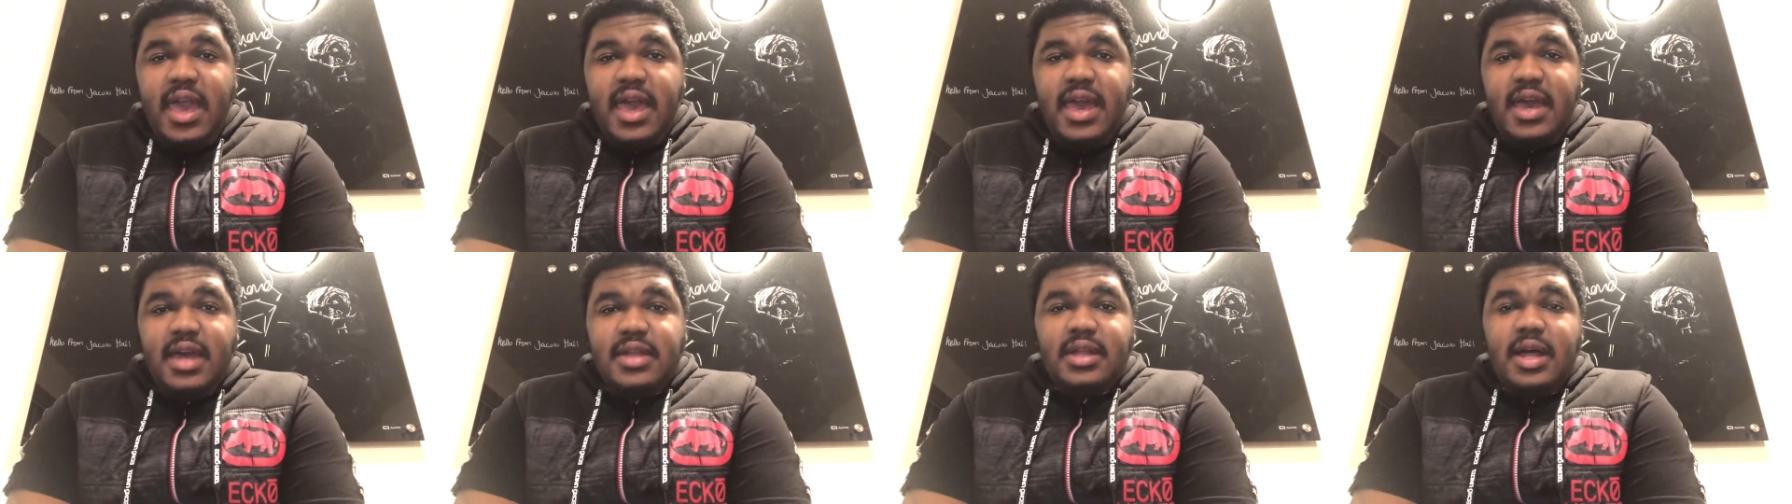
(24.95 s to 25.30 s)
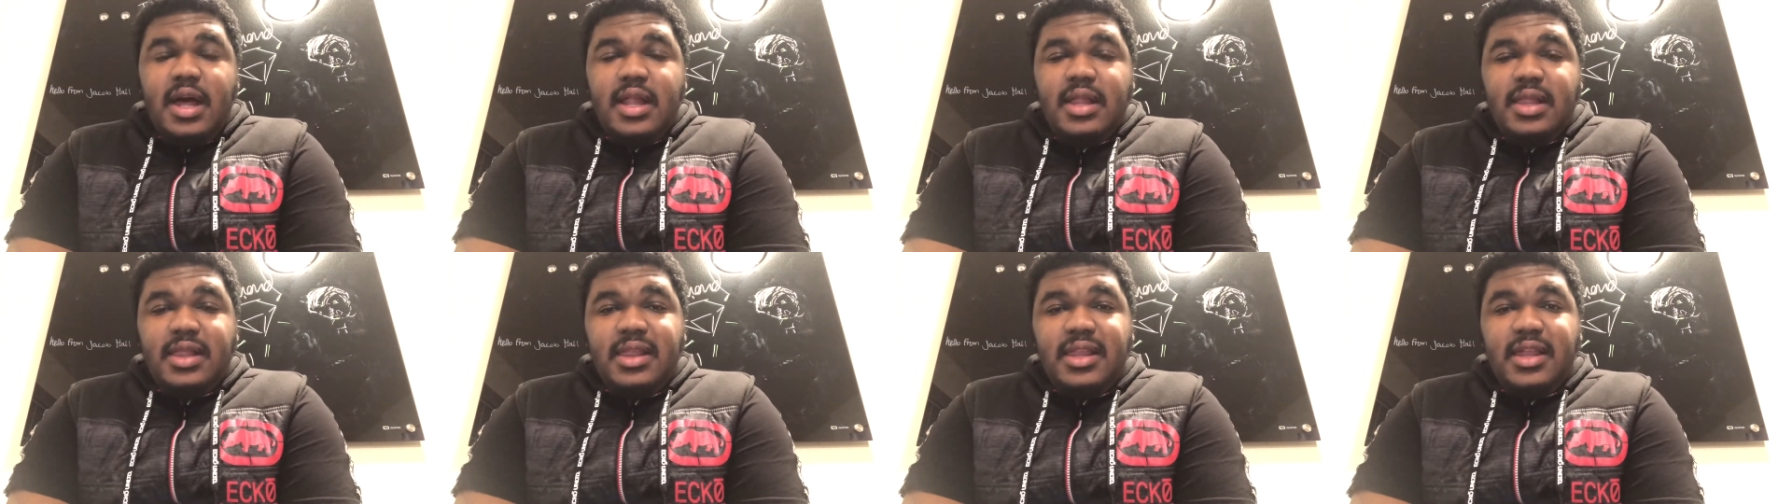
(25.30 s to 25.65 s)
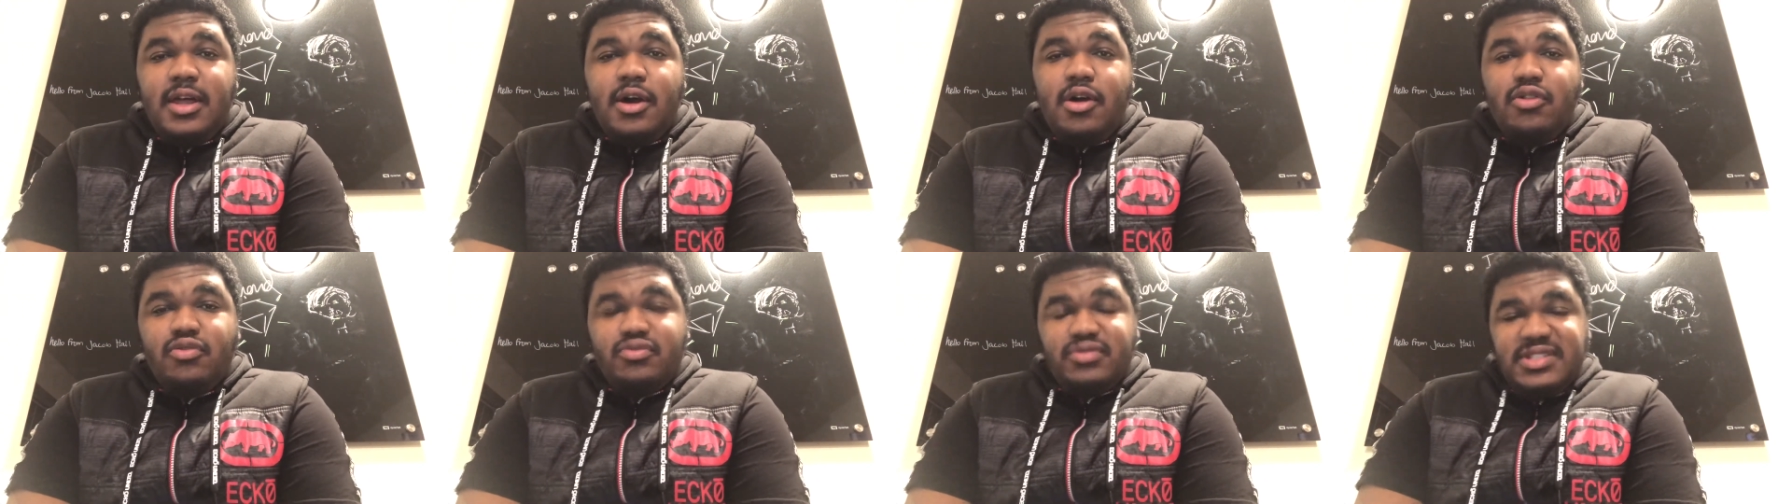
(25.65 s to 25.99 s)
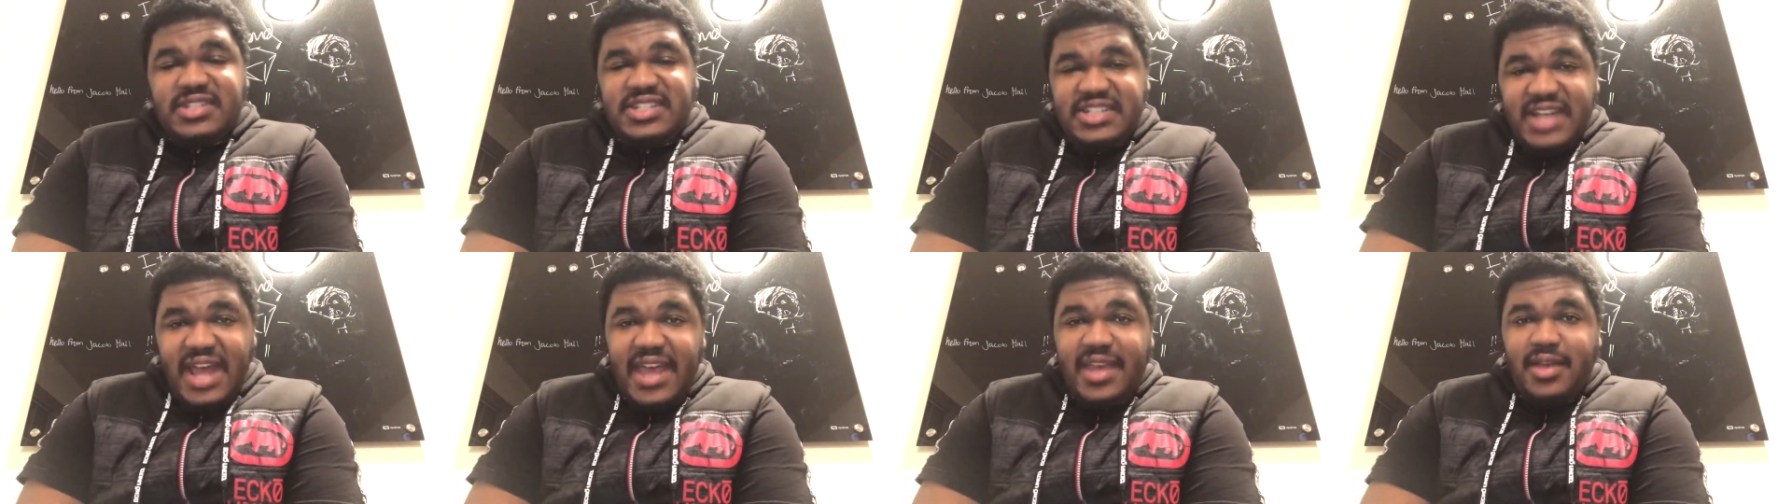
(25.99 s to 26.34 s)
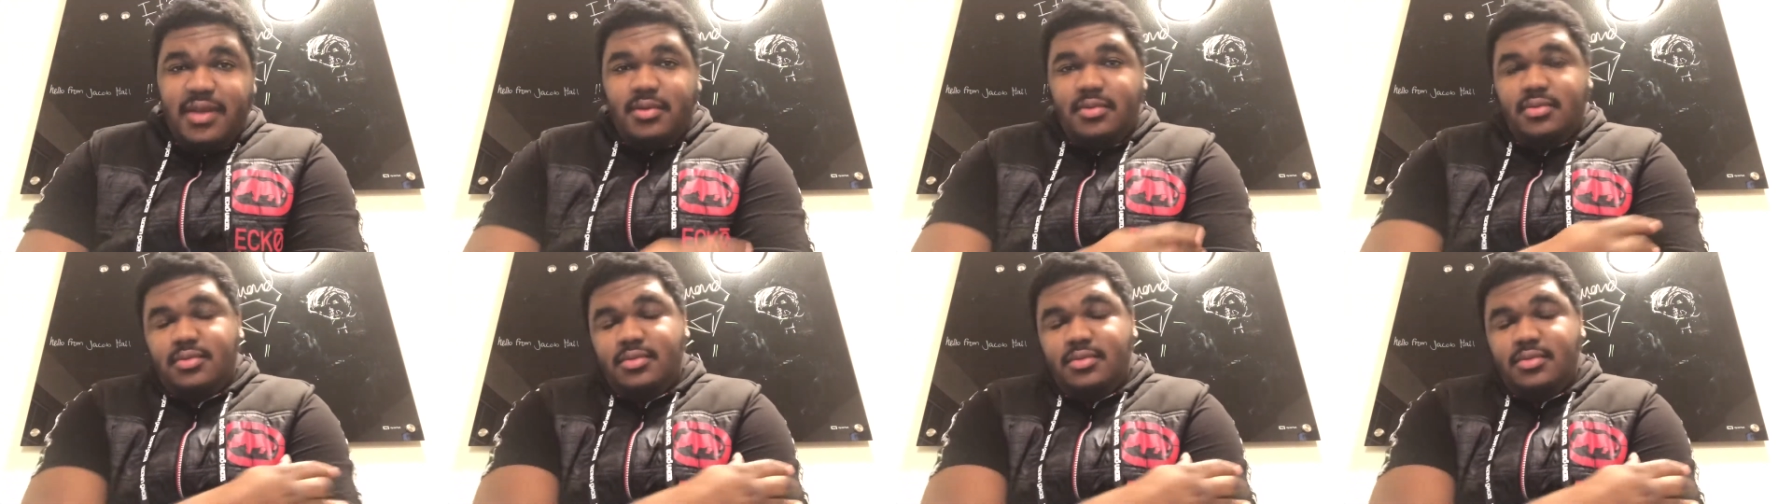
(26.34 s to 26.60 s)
and Lil Jayy.